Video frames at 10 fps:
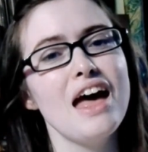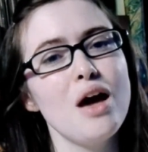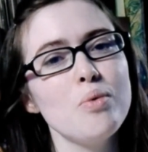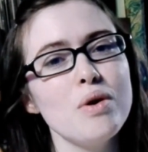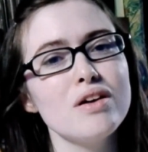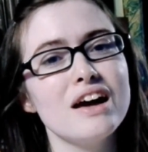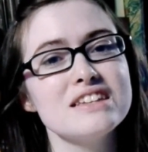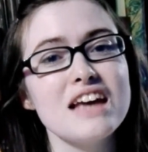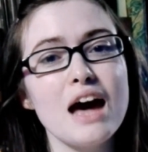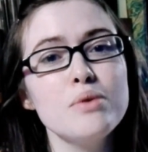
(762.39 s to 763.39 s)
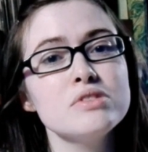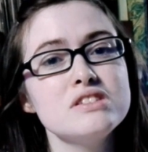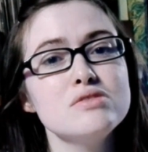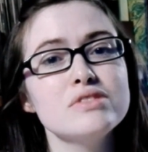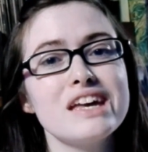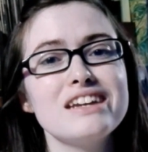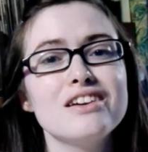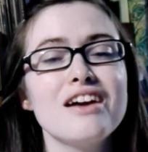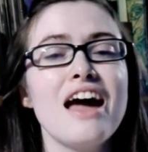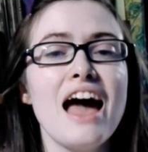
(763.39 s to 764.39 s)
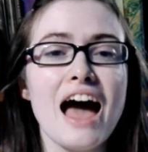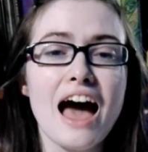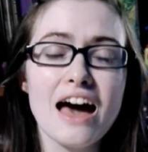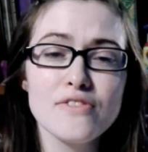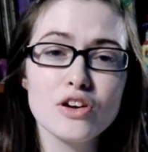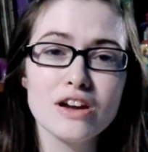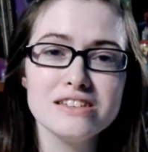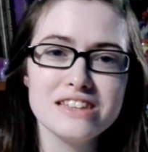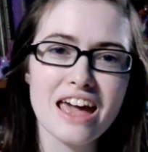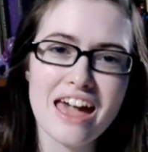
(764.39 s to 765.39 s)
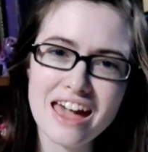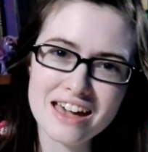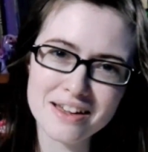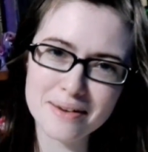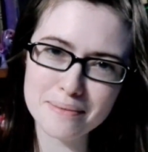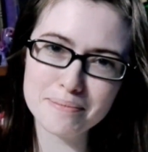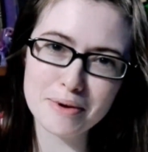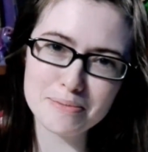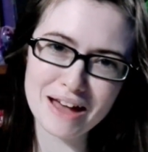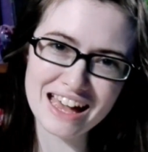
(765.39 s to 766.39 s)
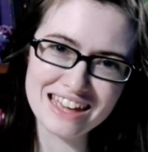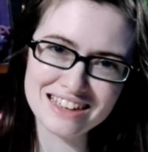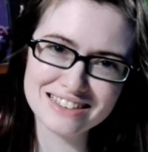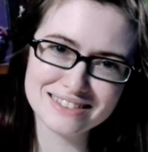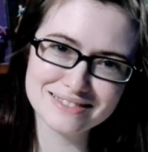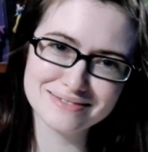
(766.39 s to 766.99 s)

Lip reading: And well, guys, I will see you later. Have a great day. Bye-bye.